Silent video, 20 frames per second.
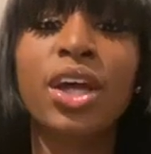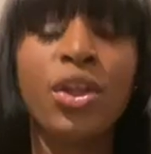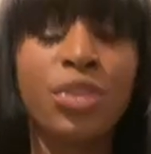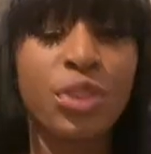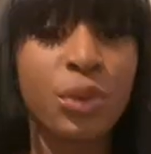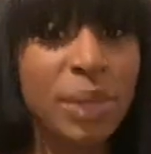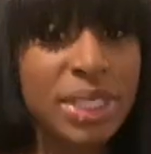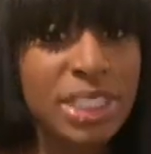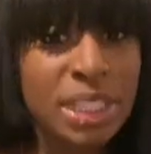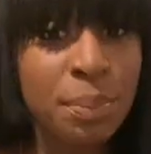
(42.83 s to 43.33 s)

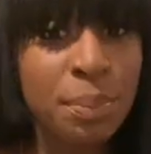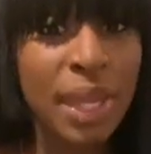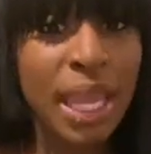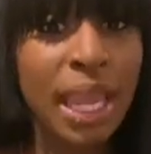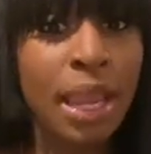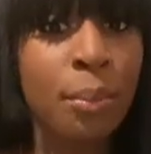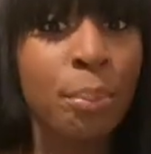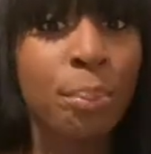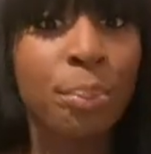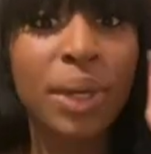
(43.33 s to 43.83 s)
the
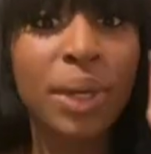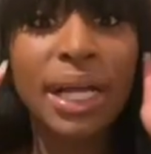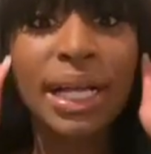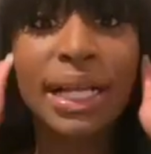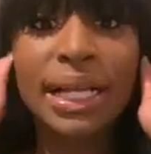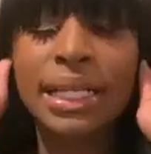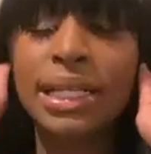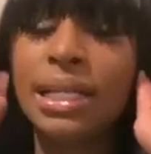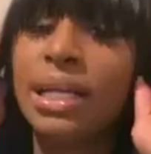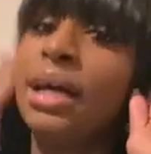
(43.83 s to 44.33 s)
recipe,
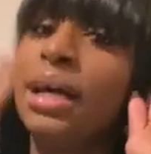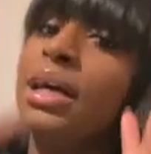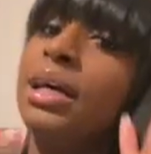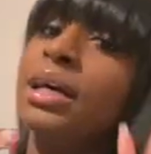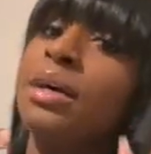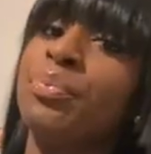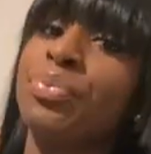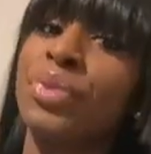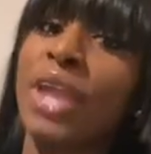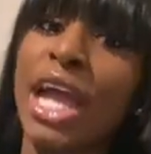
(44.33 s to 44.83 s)
but
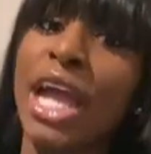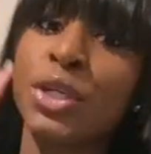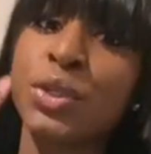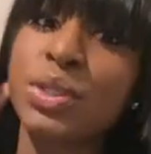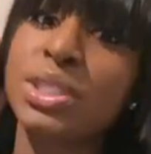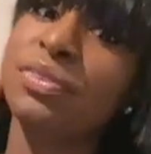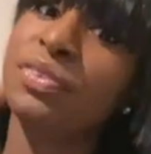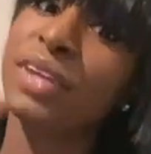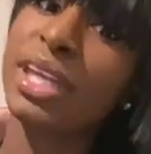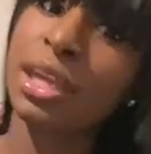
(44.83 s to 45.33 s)
I
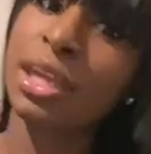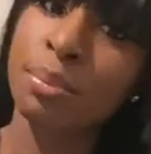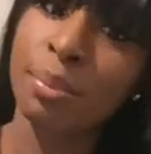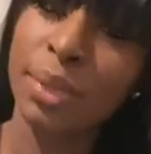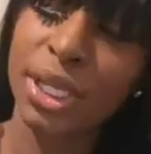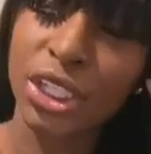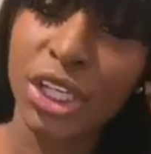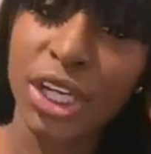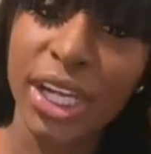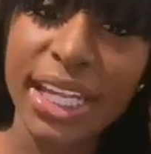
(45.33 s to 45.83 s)
used vegan
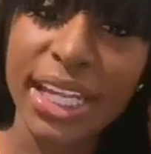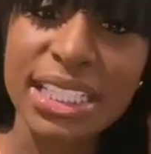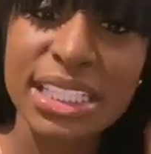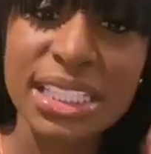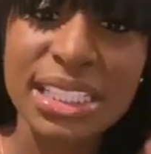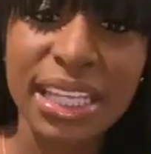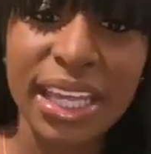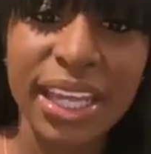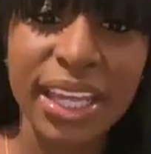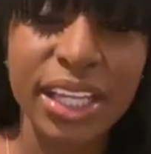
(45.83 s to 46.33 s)
butter
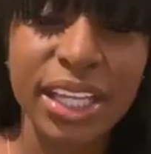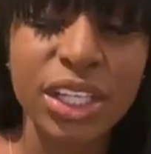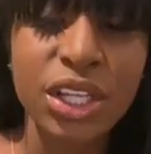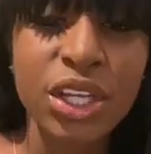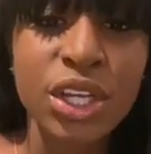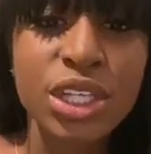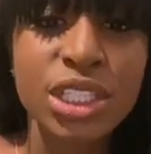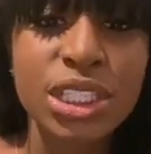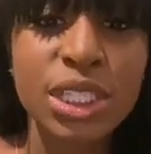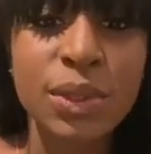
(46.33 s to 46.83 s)
instead.
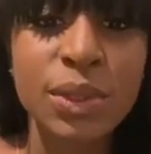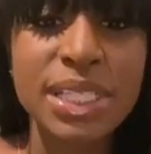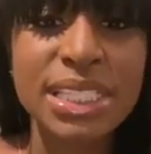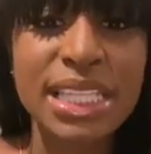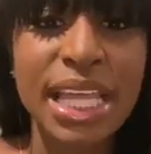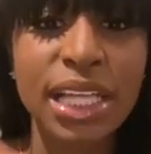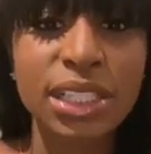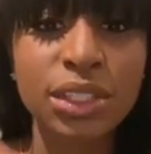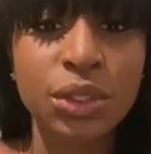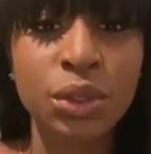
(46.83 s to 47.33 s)
So it's
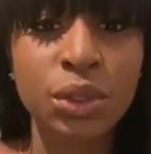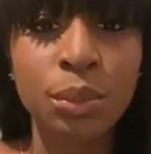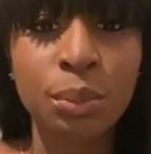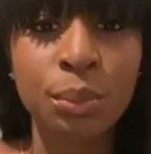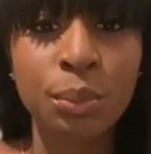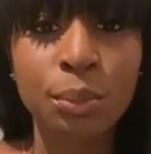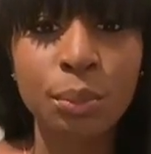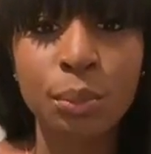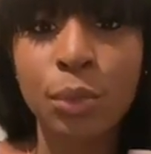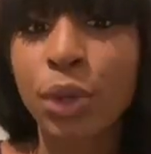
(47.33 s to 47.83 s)
like a
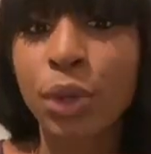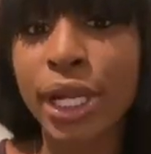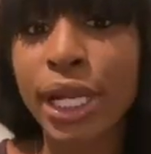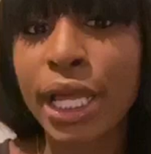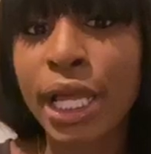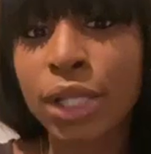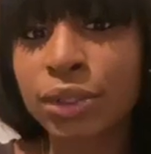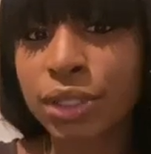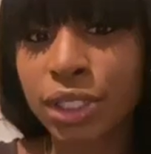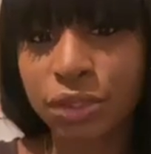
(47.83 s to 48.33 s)
little more
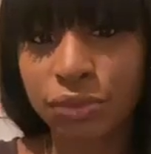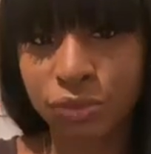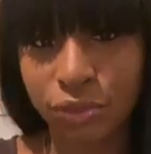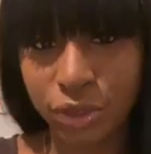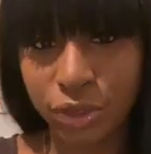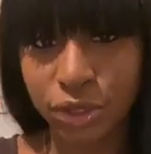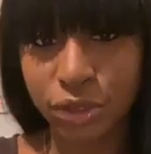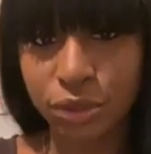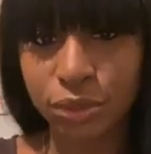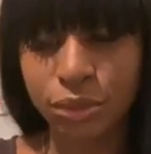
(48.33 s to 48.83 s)
healthy for
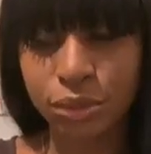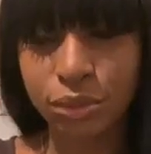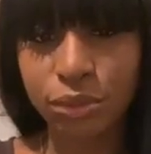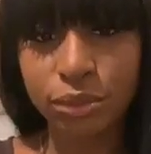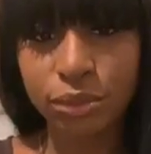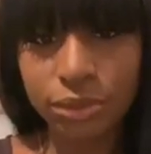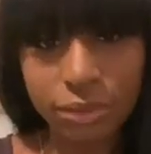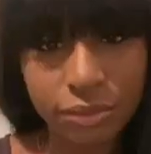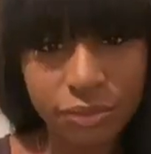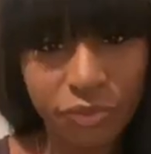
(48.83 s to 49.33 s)
you,
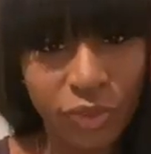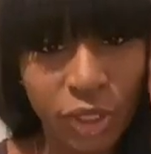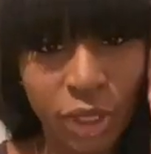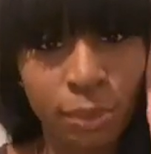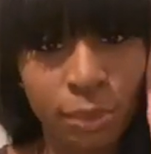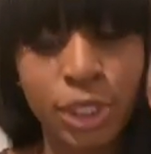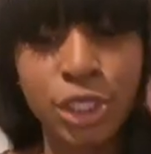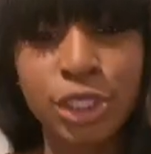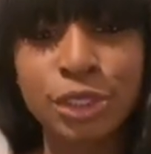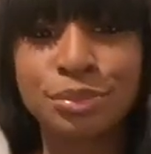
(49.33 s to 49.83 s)
vegan
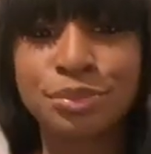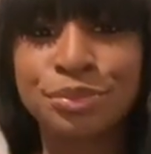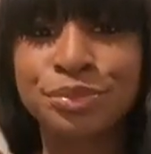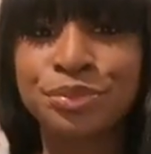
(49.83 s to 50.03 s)
butter.